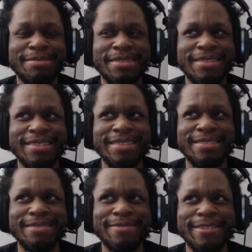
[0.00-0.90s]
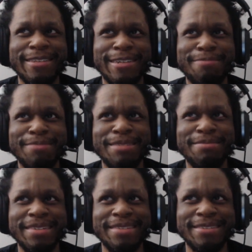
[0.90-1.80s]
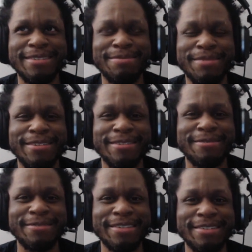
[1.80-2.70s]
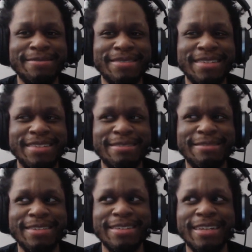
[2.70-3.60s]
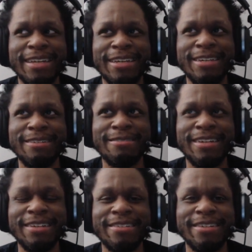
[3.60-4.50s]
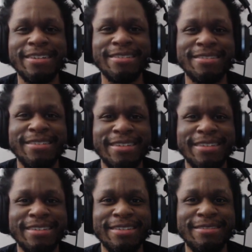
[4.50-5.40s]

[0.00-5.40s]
but it's very a minimized, small version of it, because you don't actually hunt anything.